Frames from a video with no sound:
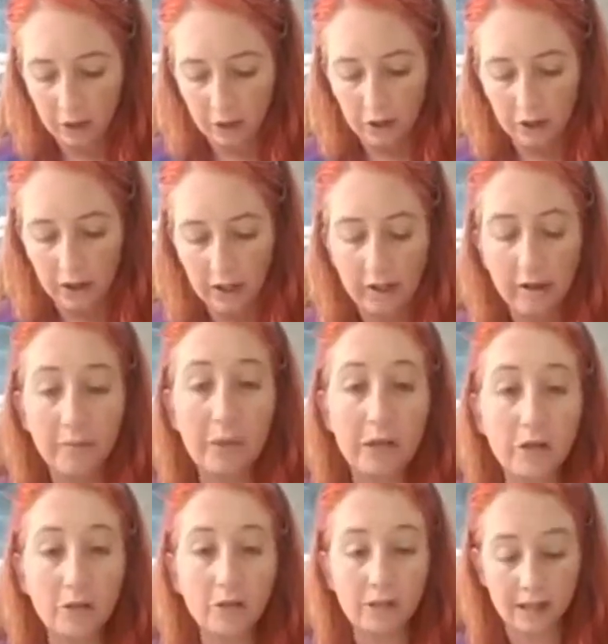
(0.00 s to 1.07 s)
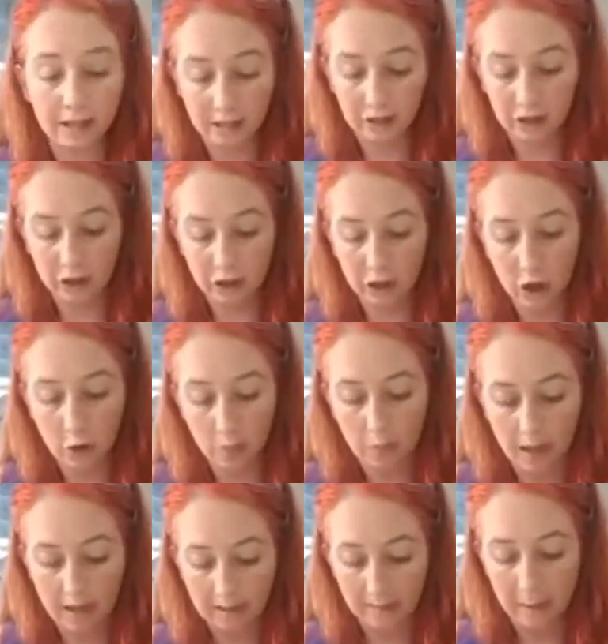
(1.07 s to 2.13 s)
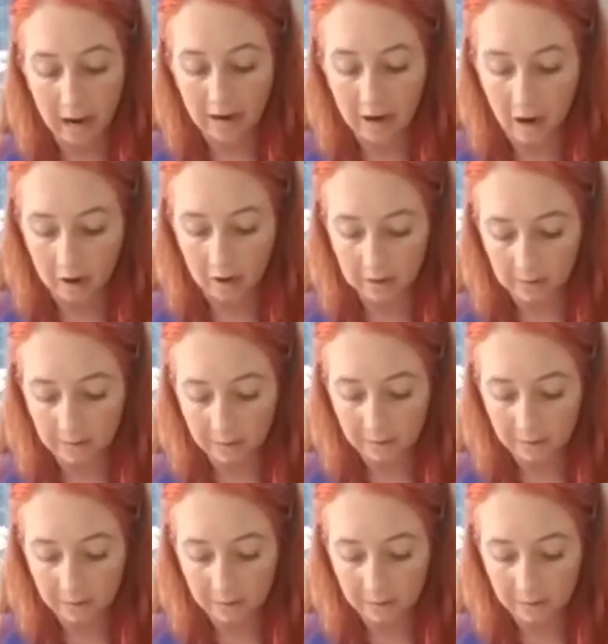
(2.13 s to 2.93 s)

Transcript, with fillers: could he have been using his scope as binocs?